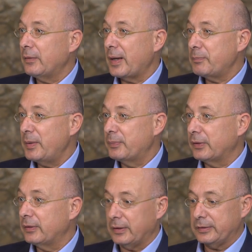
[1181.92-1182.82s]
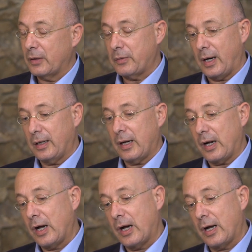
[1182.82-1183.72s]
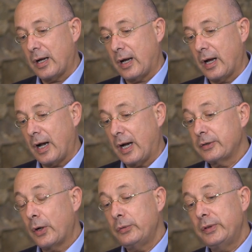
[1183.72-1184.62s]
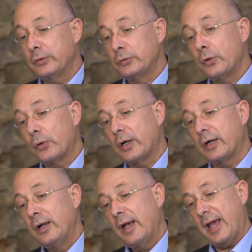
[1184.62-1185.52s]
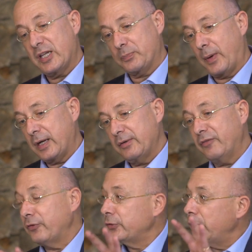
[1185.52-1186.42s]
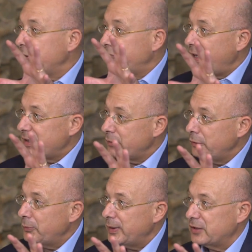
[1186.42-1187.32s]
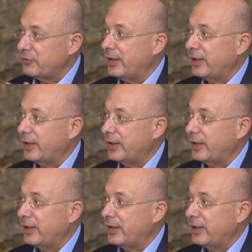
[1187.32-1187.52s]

when people are no longer aspiring for cultivating humanist